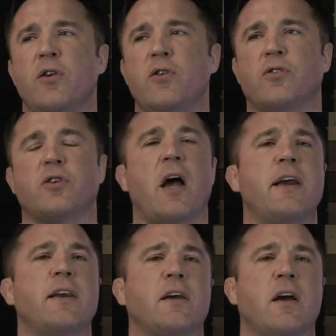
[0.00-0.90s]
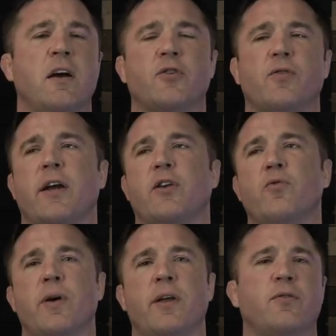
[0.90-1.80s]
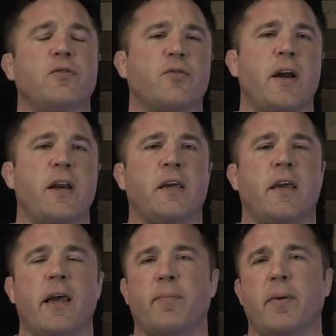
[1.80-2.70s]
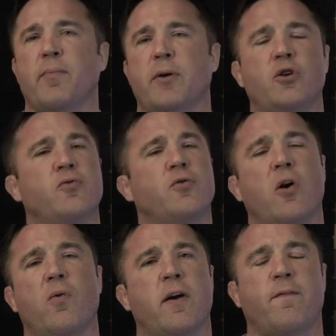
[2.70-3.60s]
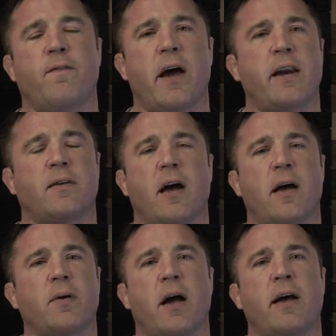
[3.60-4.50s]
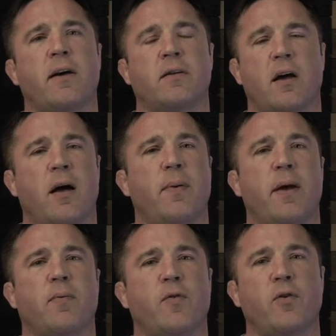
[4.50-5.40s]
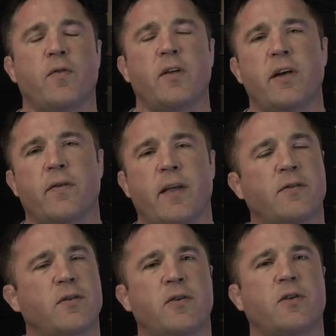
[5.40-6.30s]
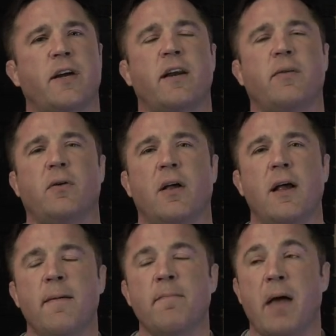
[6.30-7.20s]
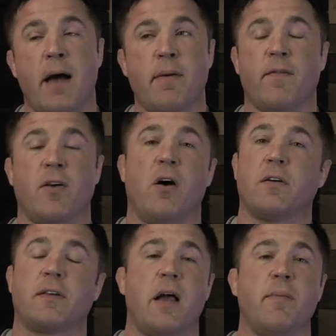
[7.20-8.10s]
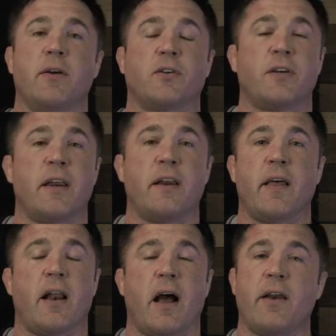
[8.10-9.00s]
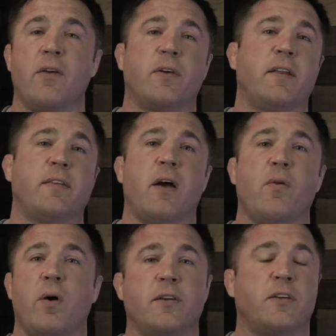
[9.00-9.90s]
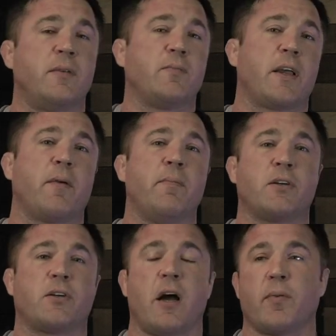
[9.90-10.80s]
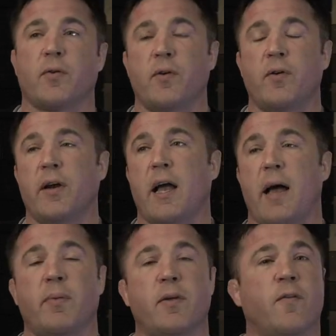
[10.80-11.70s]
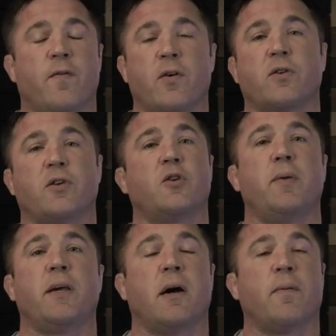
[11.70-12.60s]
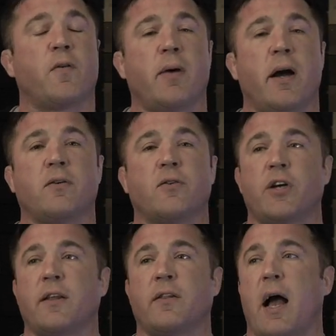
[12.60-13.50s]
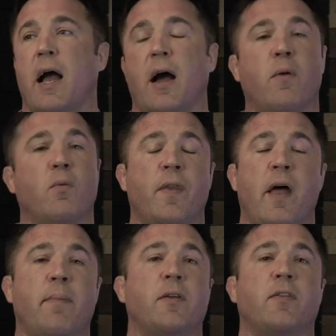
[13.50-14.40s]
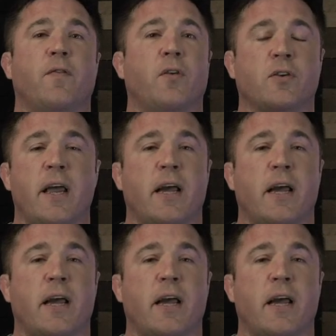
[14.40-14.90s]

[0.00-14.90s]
You signed a contract. You went through training camp, but you don't want to fight a top guy on a top pay-per-view of the year. That's understandable. I'm having a hard time understanding that. I don't get that one. It seems like a missed opportunity. I've been the first to speak up for Michael Chandler. I will not be the first